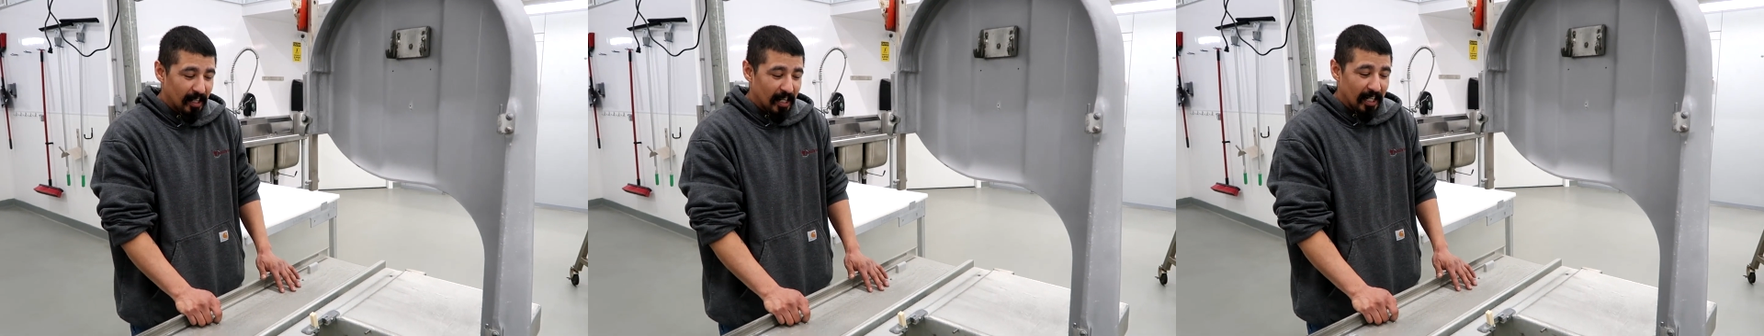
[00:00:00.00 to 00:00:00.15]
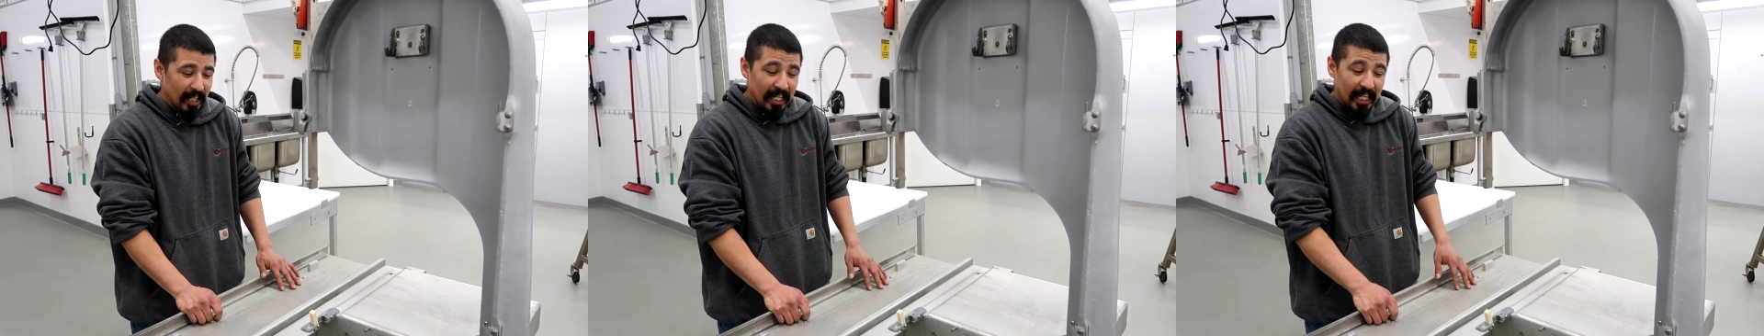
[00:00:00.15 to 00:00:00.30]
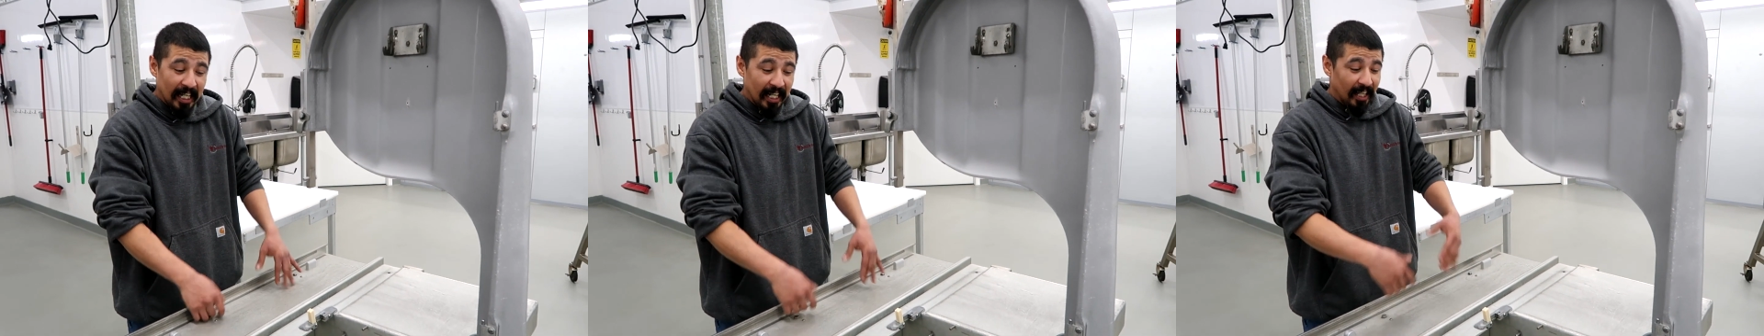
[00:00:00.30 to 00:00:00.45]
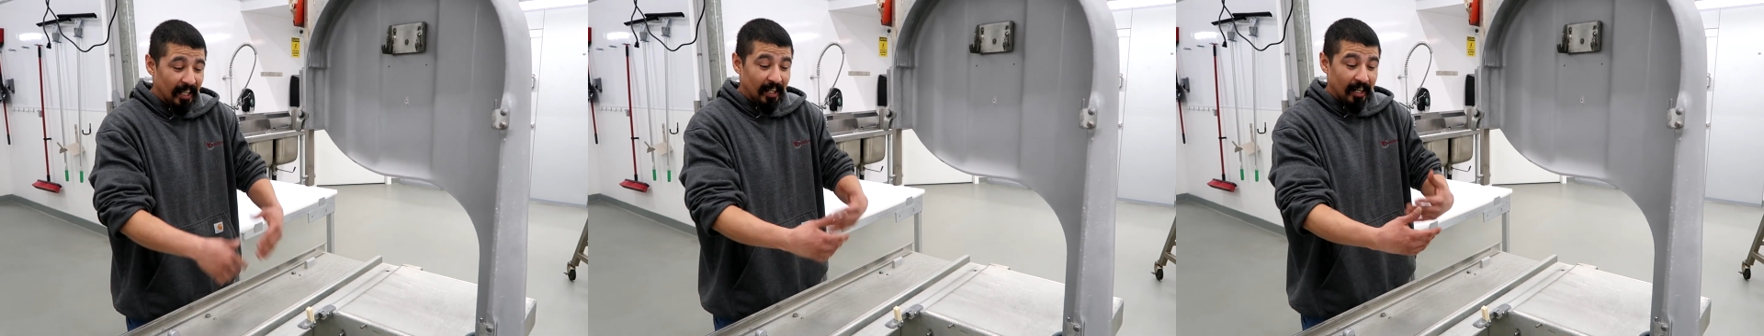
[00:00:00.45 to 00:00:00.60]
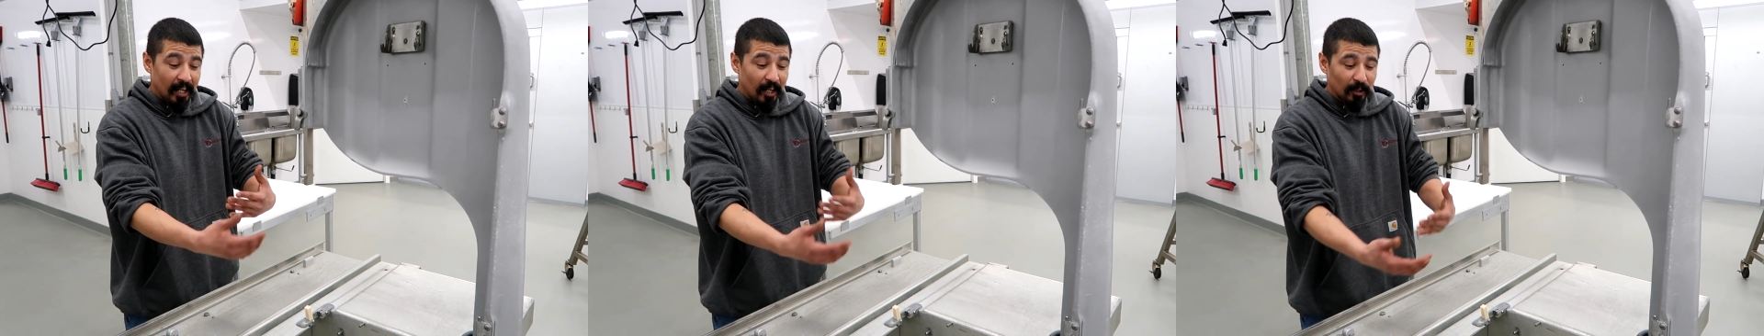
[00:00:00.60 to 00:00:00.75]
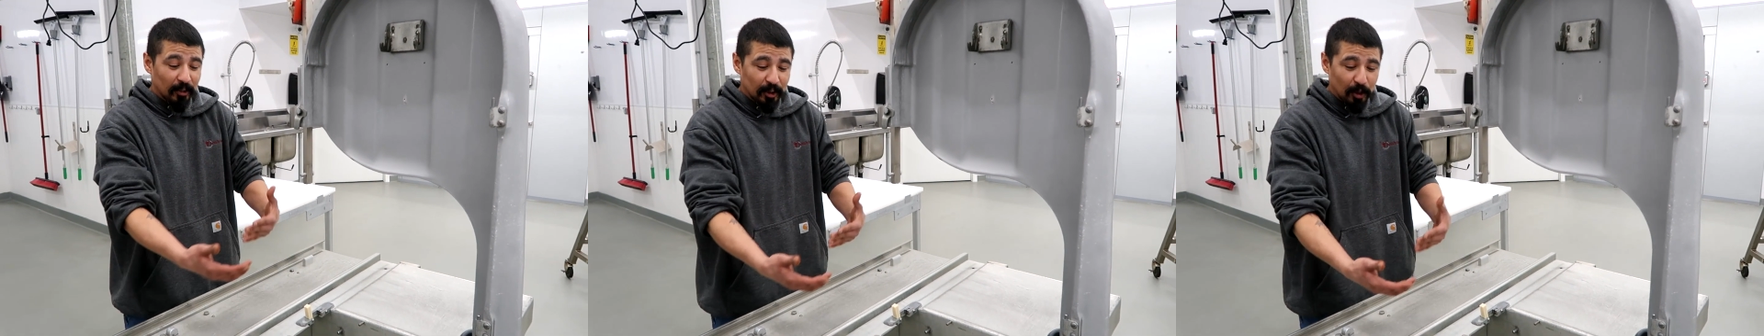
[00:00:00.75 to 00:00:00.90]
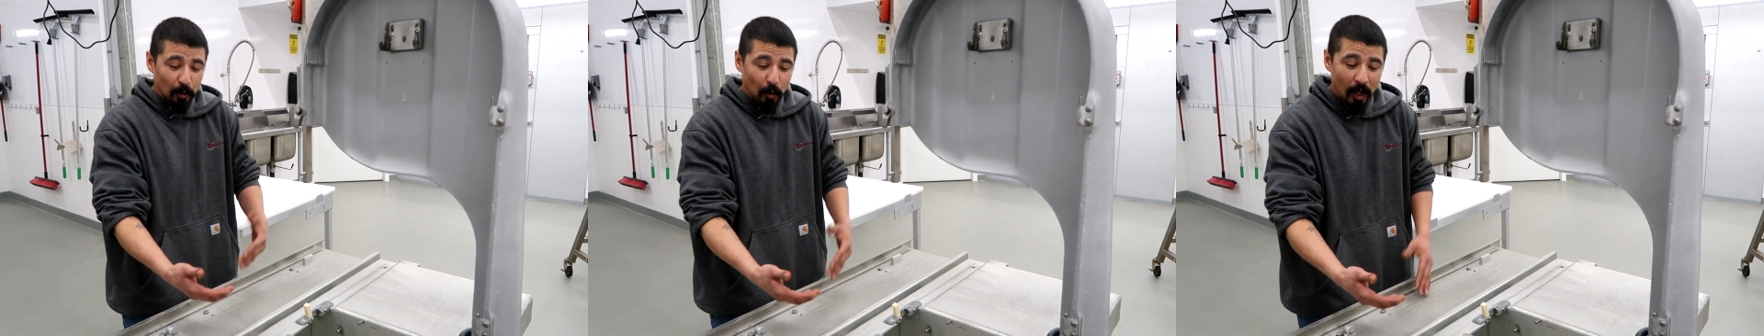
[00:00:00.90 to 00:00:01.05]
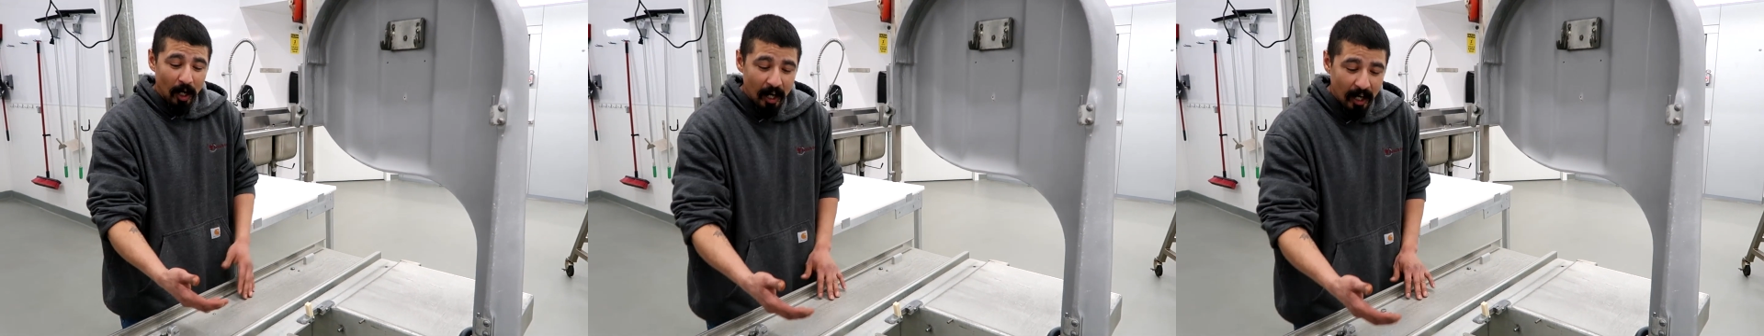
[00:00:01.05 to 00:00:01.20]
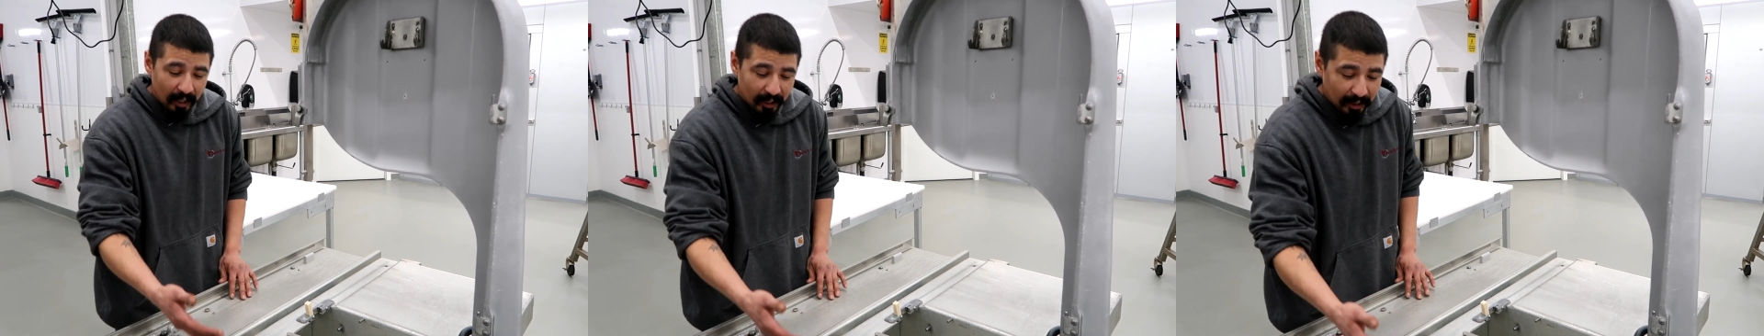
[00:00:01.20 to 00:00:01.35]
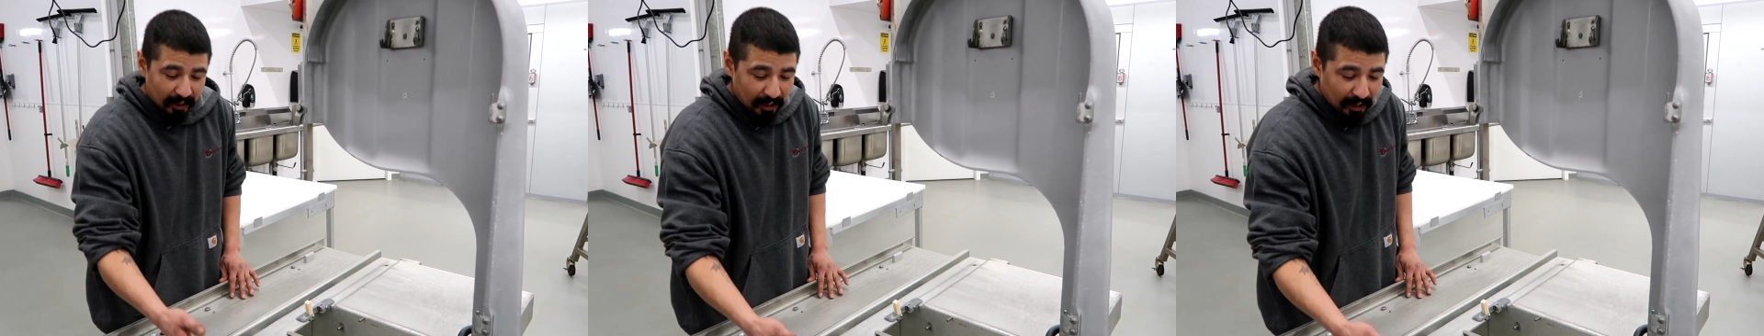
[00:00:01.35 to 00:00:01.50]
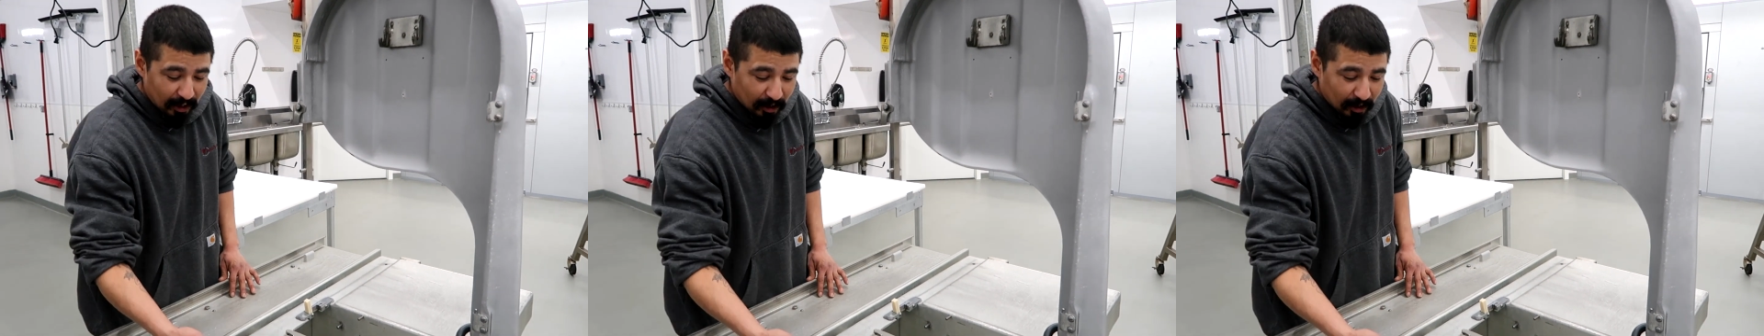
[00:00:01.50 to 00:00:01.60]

and anything else you want.